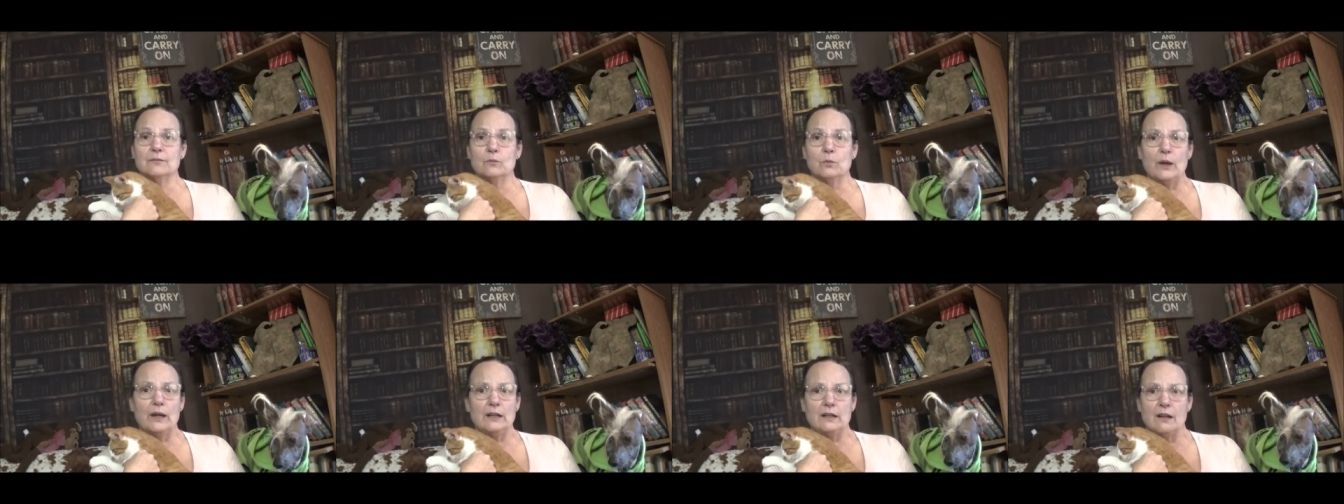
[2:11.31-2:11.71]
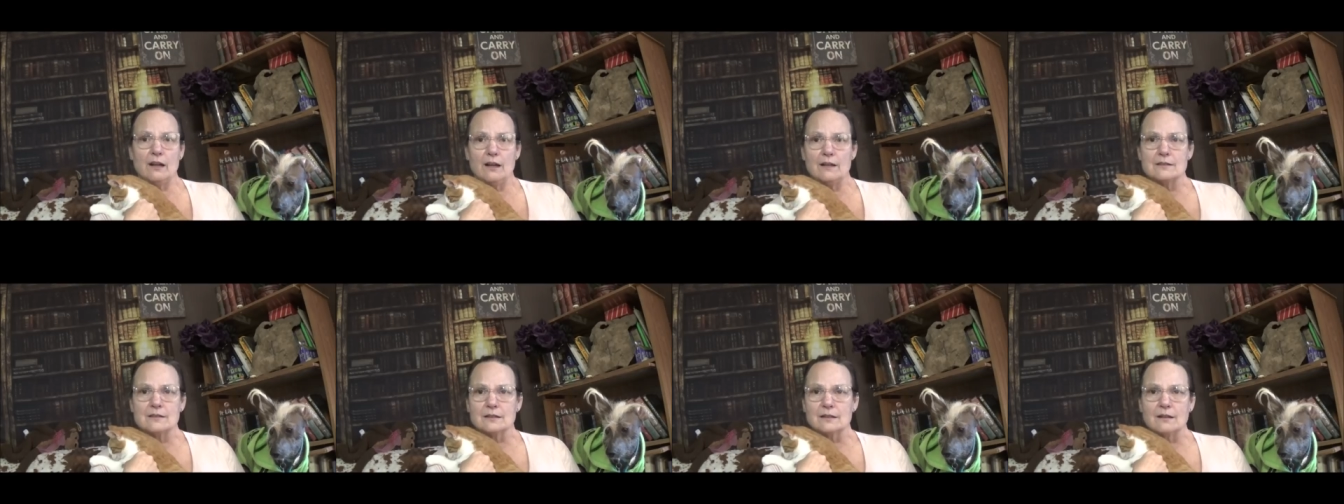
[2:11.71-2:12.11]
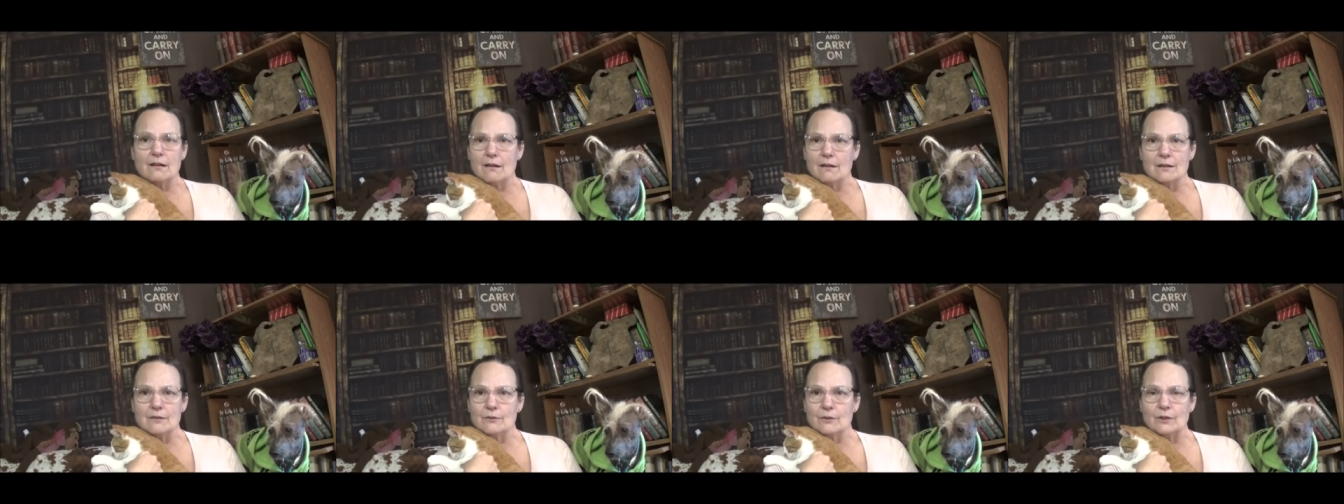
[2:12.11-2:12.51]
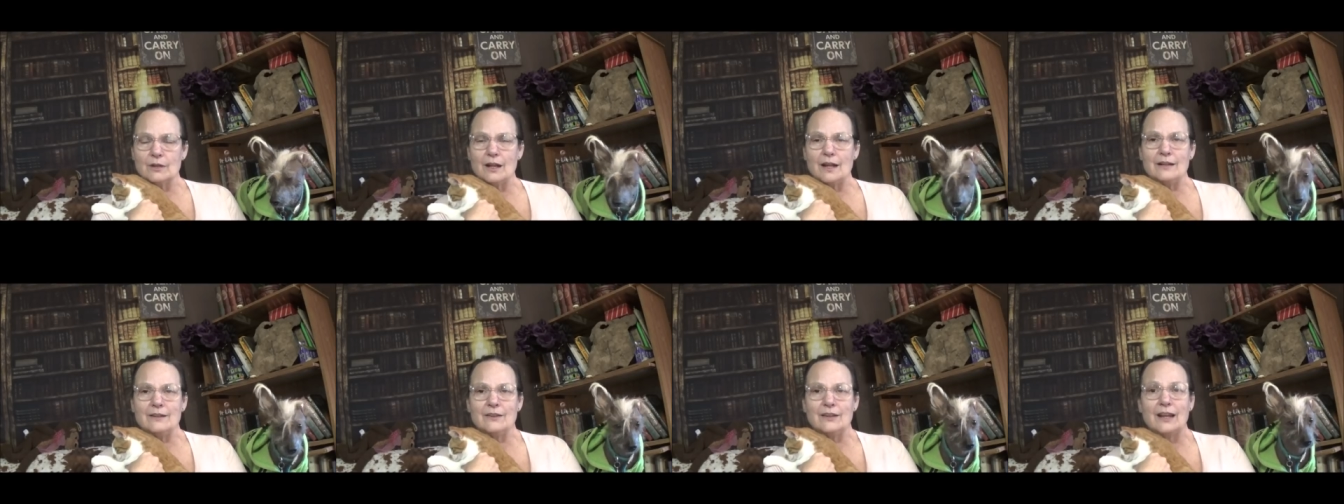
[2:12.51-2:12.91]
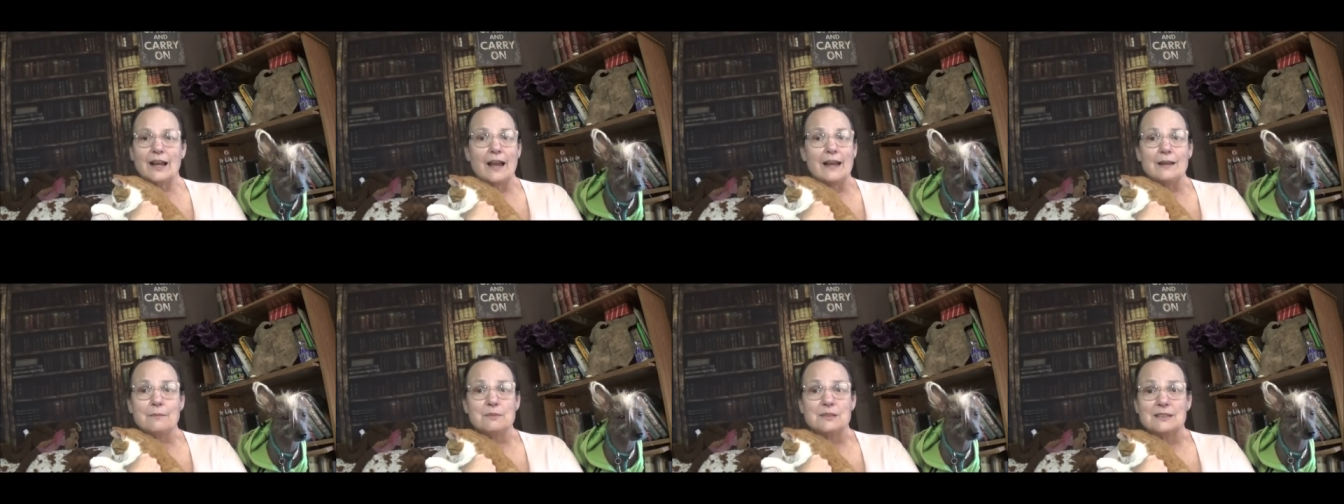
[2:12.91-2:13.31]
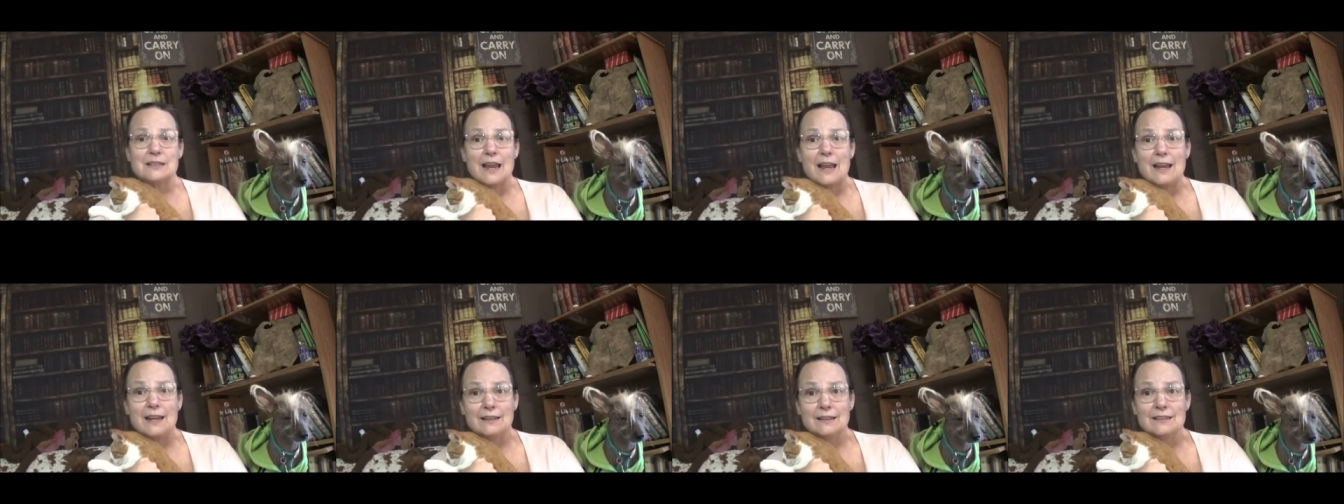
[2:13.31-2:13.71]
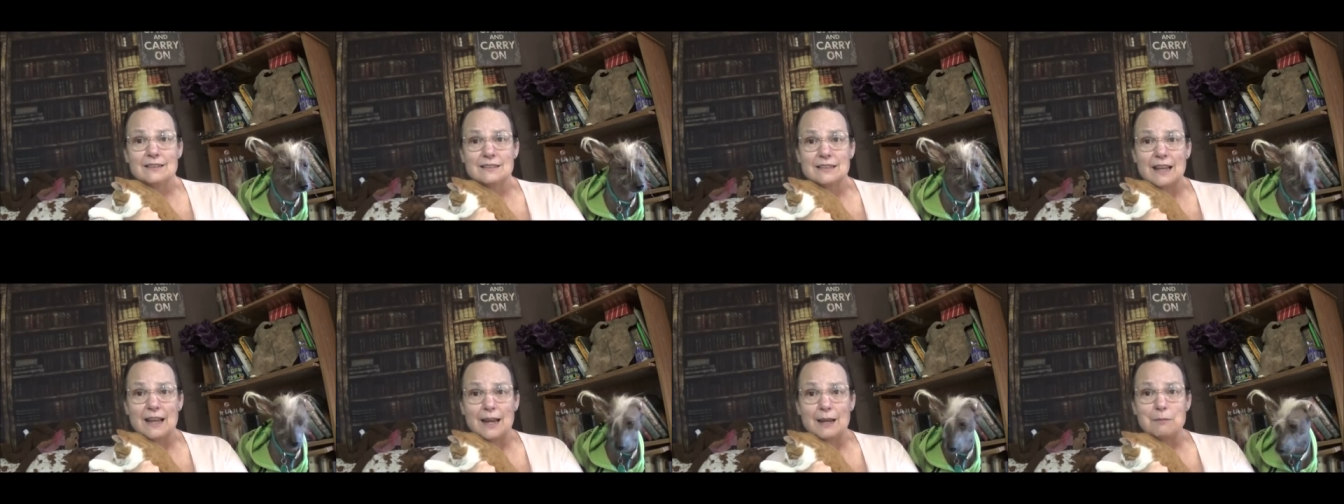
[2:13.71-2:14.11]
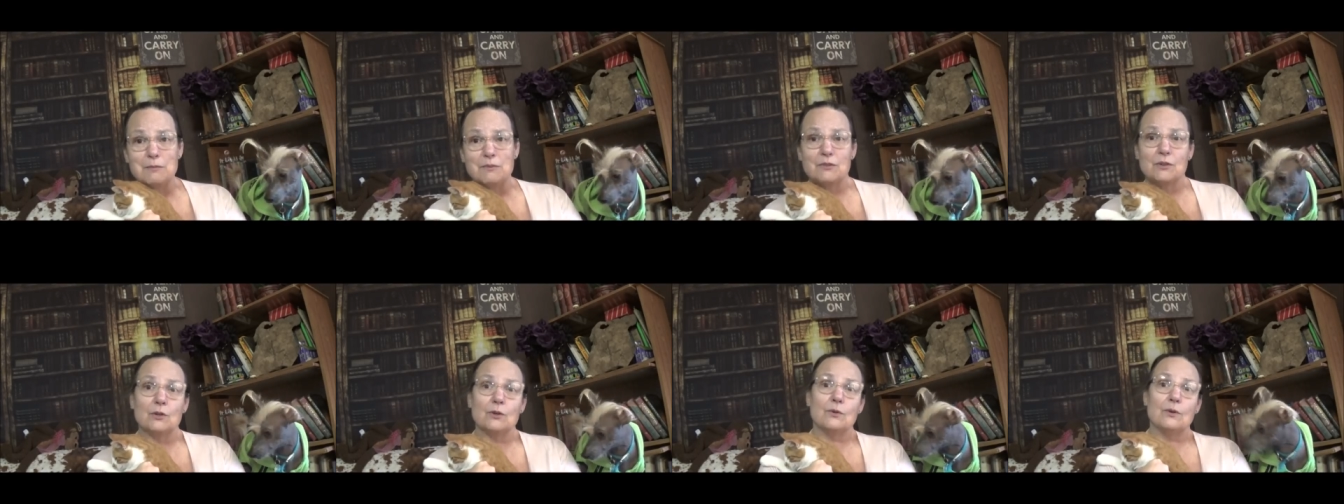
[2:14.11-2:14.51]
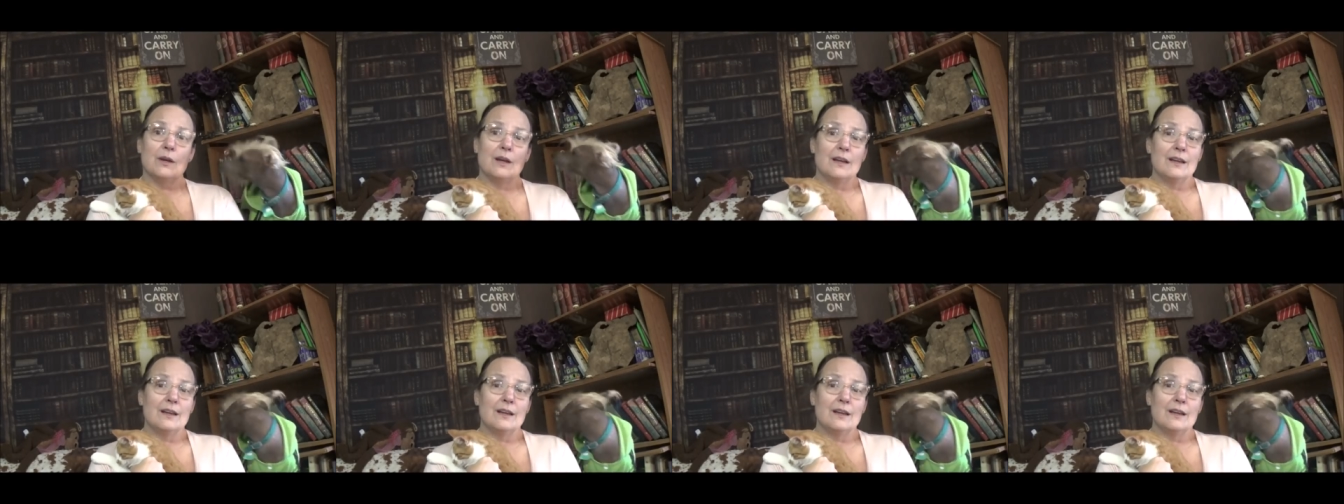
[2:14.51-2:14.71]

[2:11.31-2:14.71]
weight loss and carnivore diet and everything. I am staying the same. If you